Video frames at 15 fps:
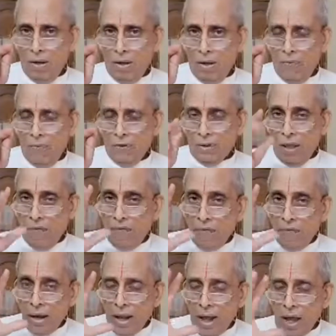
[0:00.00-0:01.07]
with
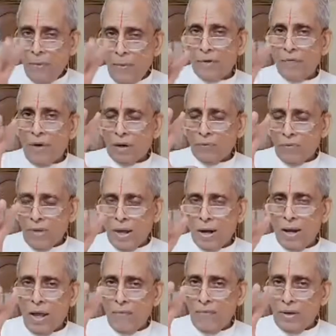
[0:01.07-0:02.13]
every habit what we are
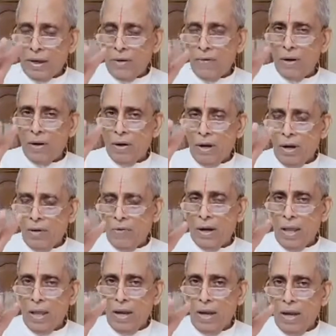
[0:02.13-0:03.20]
having in our
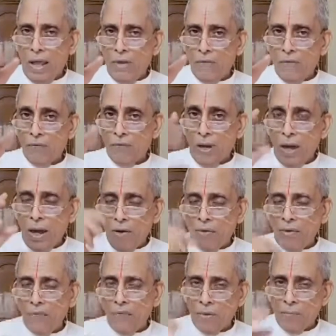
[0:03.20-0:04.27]
daily life,
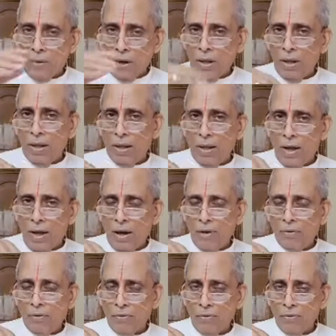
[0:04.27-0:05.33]
everybody
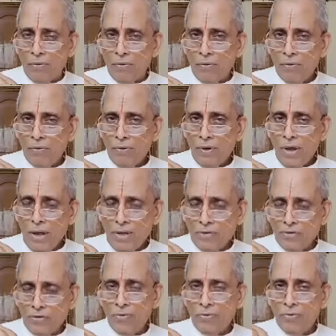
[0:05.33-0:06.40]
has
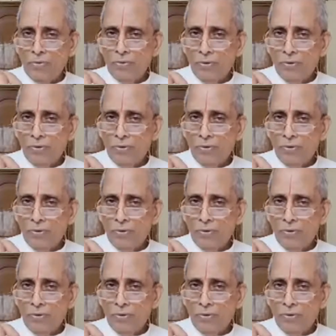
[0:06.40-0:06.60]
to